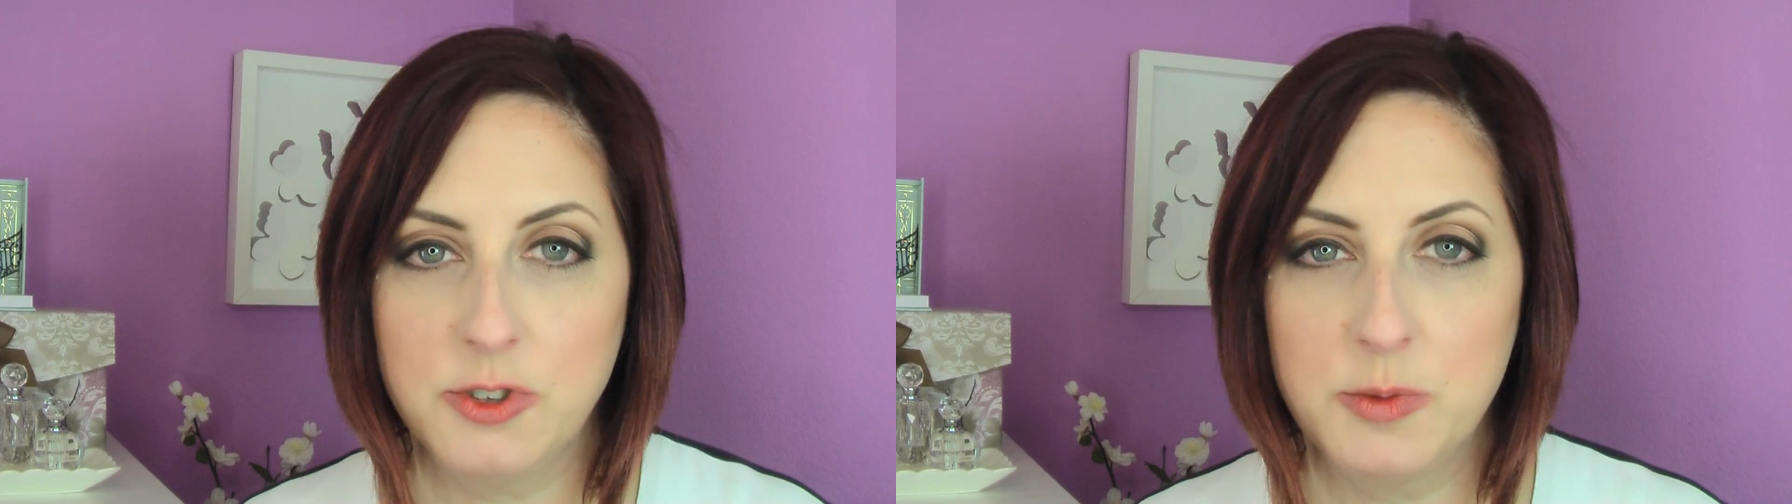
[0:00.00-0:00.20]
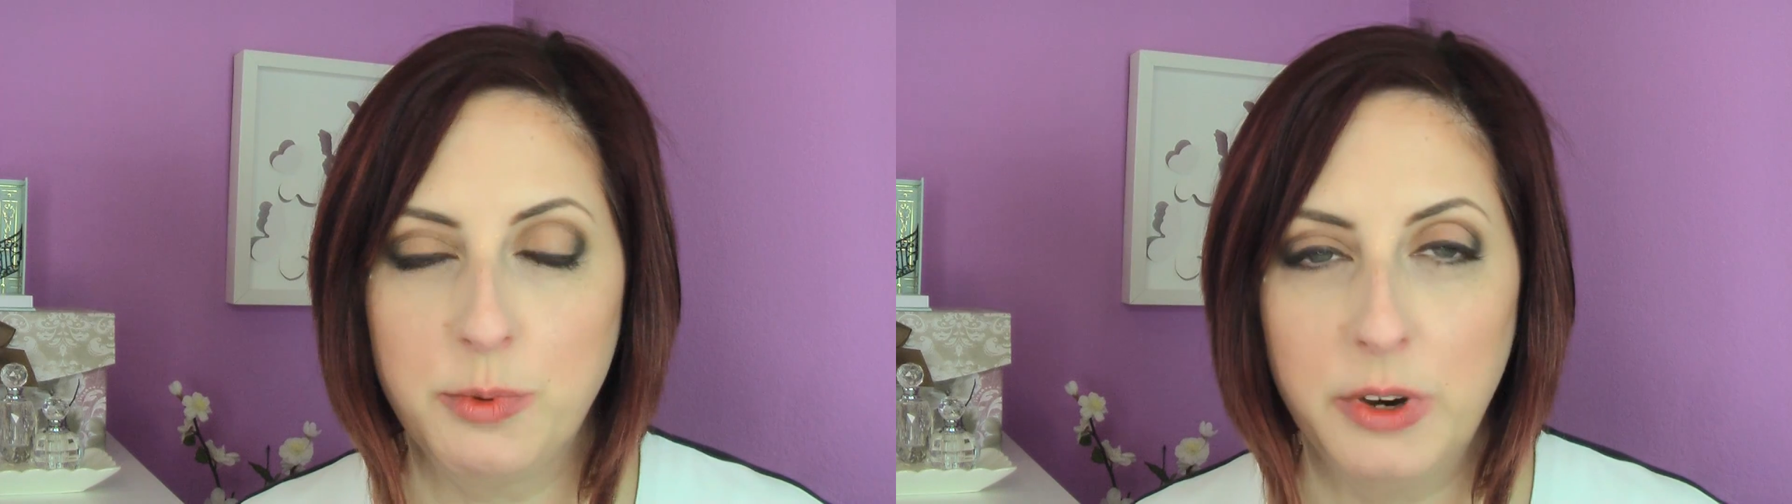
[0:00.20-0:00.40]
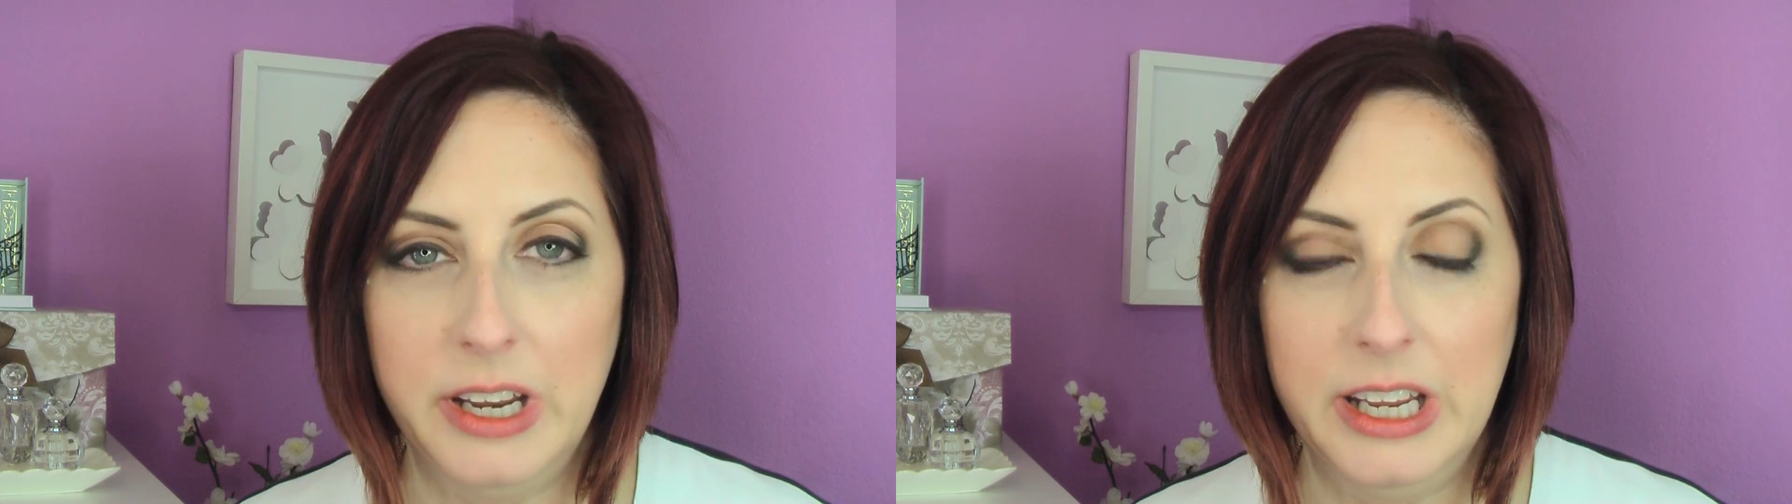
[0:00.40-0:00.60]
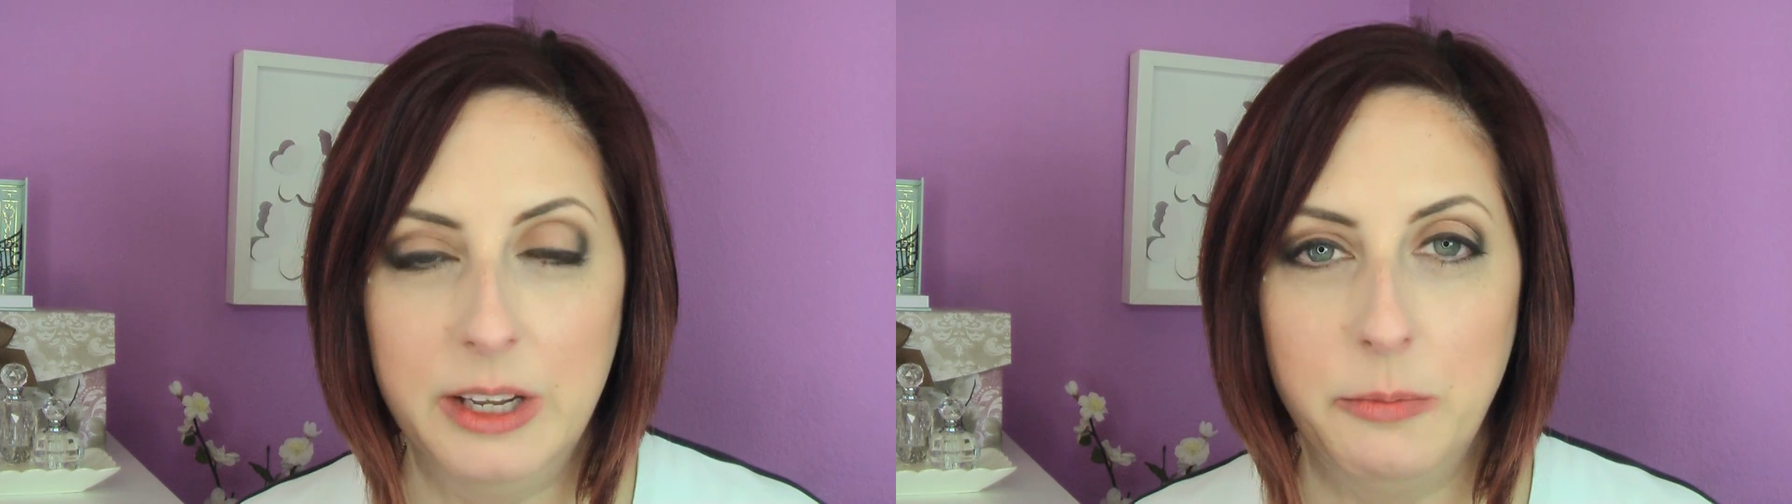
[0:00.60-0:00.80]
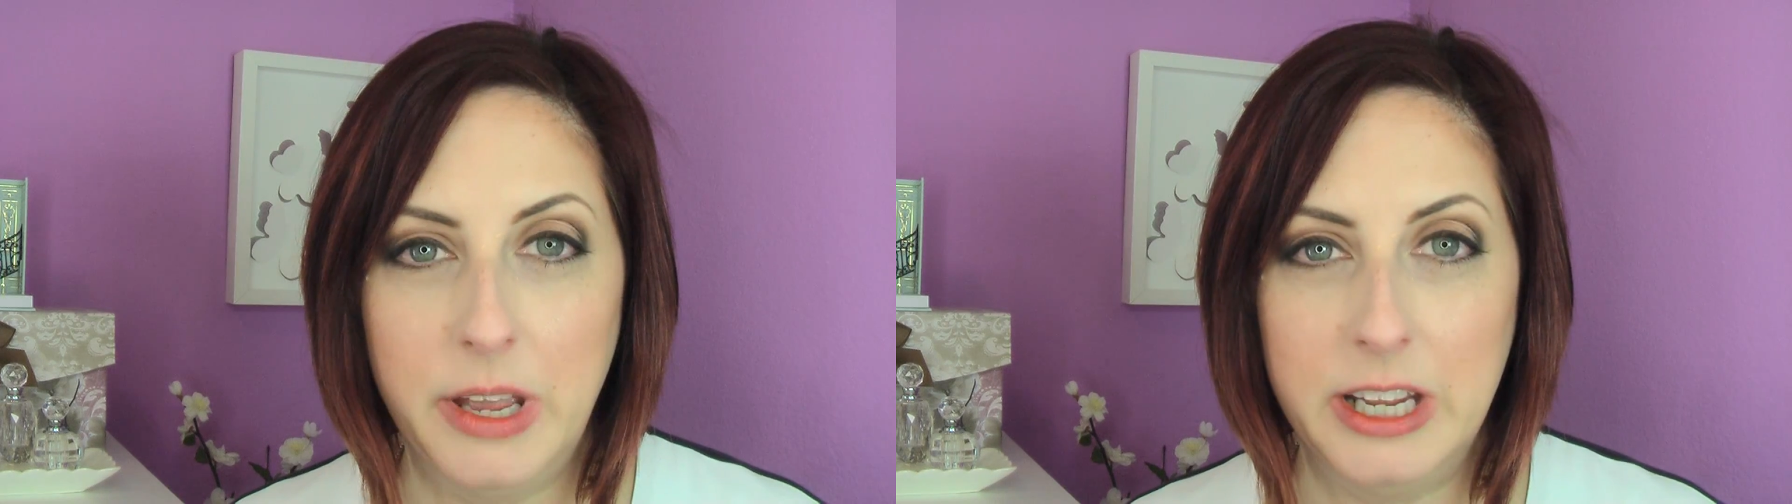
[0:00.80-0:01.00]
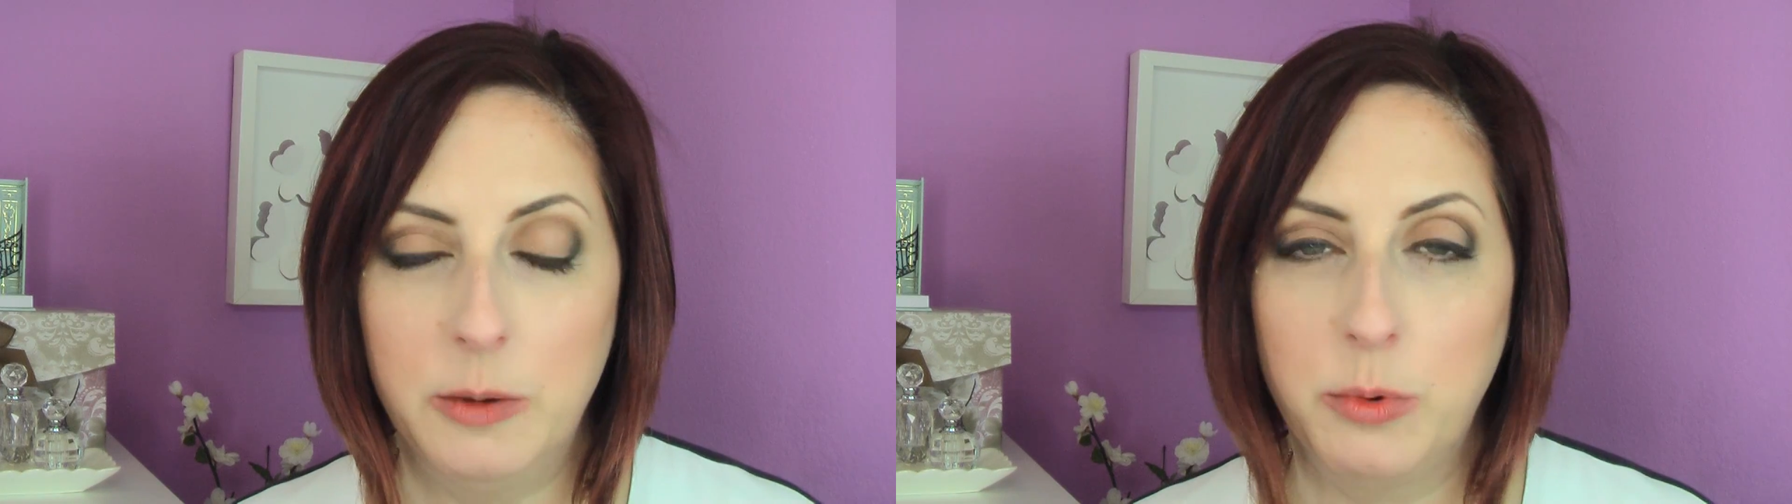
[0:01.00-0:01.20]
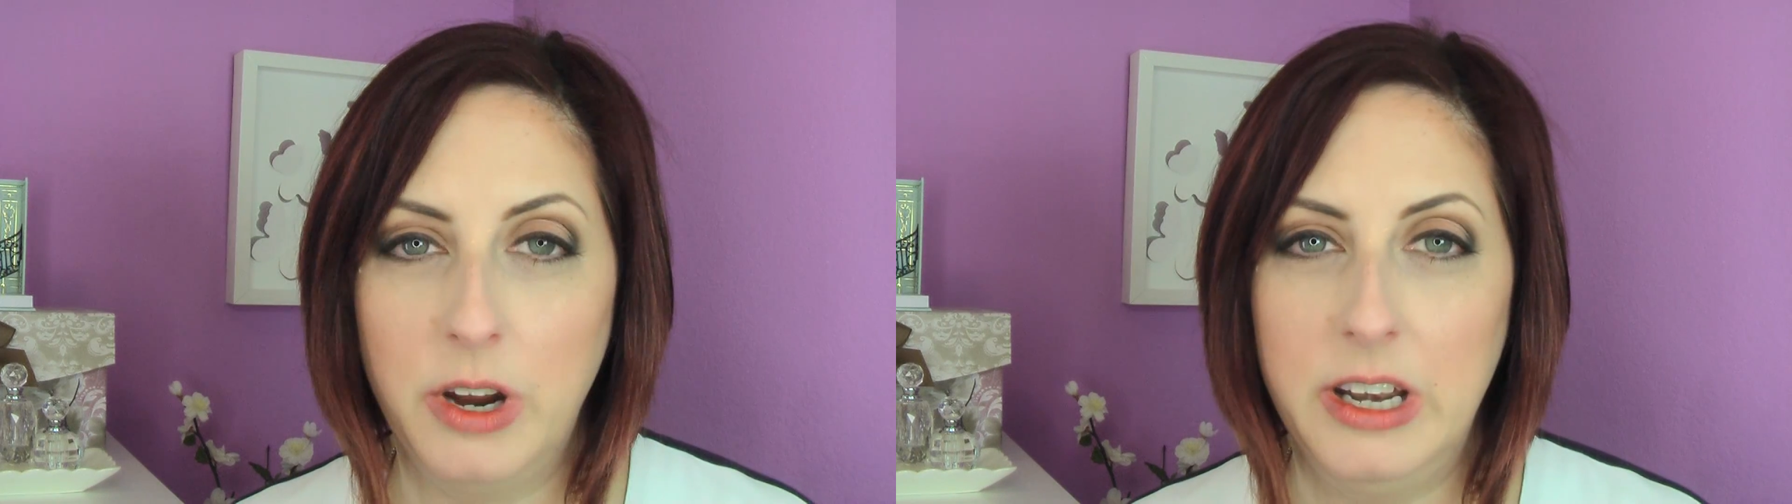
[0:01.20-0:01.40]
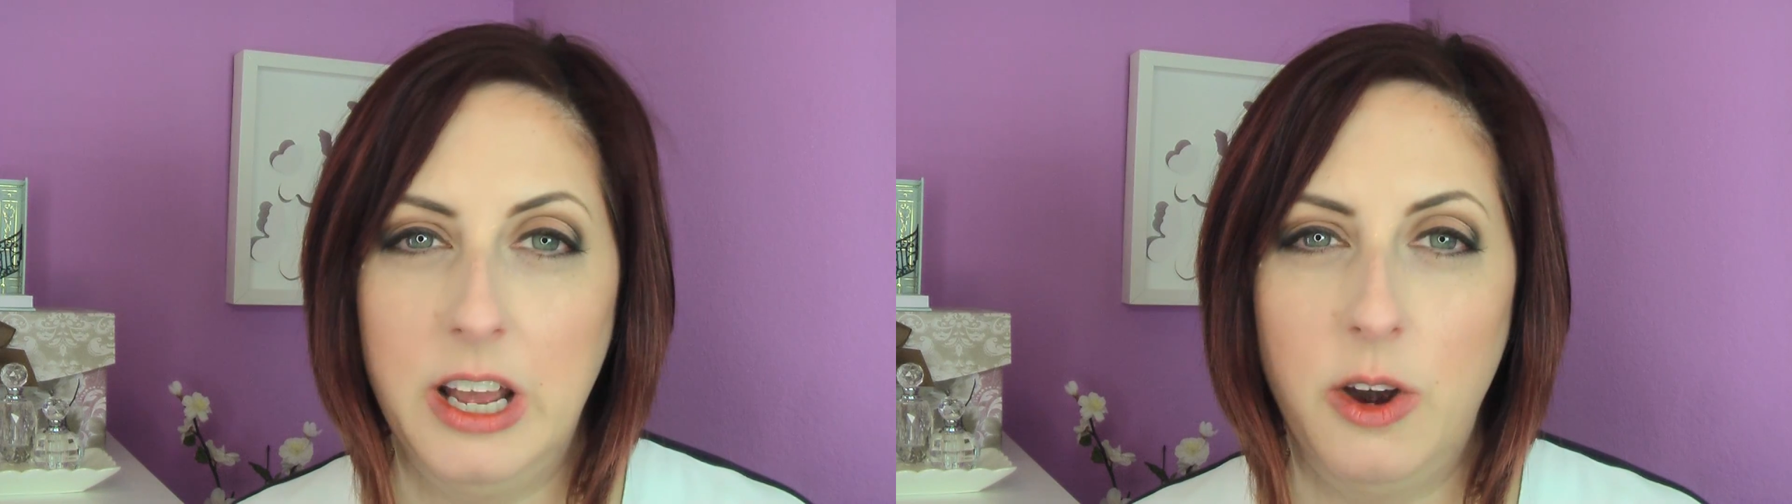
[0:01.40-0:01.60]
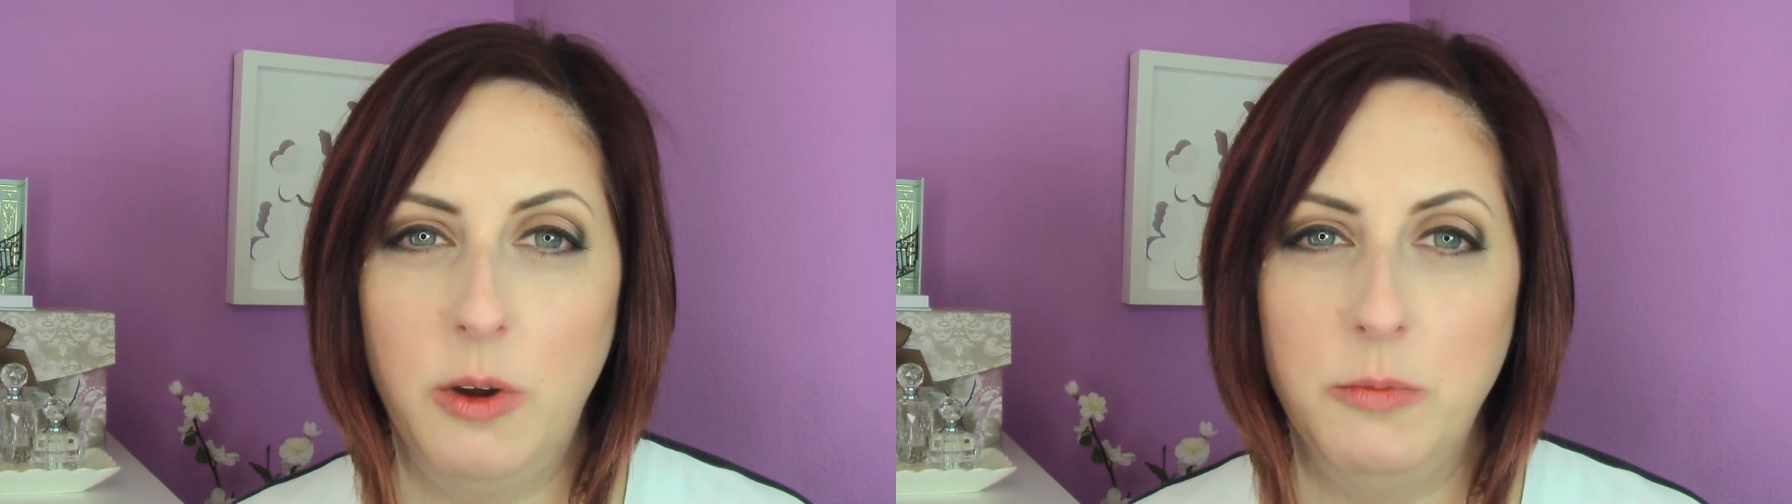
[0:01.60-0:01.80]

spring makeup right now.